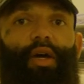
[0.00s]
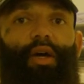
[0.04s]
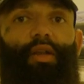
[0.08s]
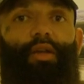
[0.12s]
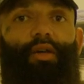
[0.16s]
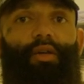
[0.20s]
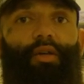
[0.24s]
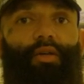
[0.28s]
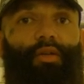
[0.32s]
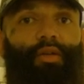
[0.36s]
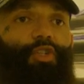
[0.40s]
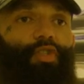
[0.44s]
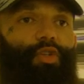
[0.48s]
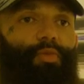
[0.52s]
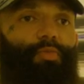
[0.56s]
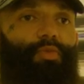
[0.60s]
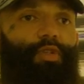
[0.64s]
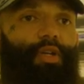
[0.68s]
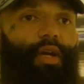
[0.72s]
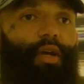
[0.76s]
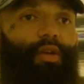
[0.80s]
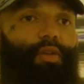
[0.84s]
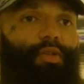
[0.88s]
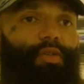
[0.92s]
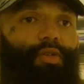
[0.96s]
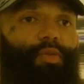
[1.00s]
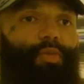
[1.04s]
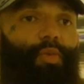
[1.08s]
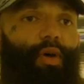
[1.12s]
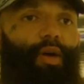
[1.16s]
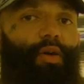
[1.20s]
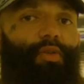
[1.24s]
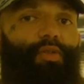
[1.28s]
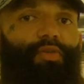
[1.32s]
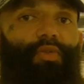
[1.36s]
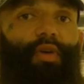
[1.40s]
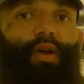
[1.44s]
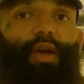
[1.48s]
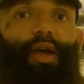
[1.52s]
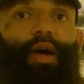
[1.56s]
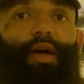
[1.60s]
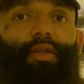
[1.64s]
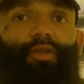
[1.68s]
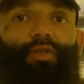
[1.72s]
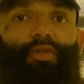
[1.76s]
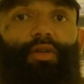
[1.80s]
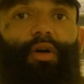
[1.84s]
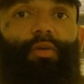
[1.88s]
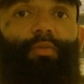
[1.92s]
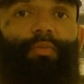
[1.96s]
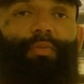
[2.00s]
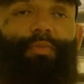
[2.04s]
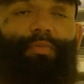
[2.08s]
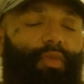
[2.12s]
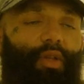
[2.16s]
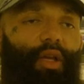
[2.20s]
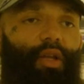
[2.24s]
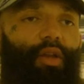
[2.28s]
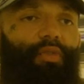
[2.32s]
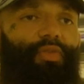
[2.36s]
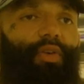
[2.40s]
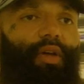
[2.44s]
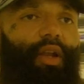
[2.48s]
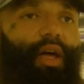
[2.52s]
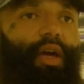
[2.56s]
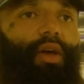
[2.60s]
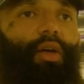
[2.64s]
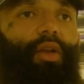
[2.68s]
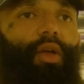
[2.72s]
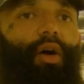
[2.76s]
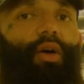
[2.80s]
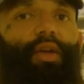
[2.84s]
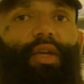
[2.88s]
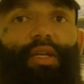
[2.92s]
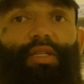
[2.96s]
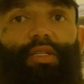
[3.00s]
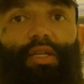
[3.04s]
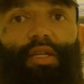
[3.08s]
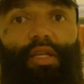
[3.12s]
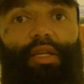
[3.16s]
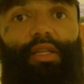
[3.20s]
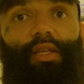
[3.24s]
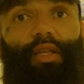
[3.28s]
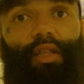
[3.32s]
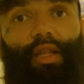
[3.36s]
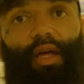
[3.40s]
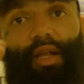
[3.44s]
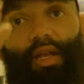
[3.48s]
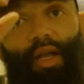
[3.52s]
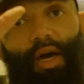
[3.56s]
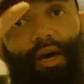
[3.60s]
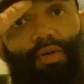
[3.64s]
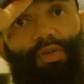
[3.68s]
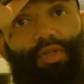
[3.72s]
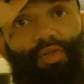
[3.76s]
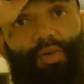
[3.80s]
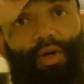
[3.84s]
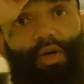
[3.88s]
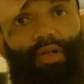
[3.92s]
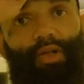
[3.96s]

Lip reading: kind of subject where it was very hands-on. And I feel like a lot of kids are needing that now as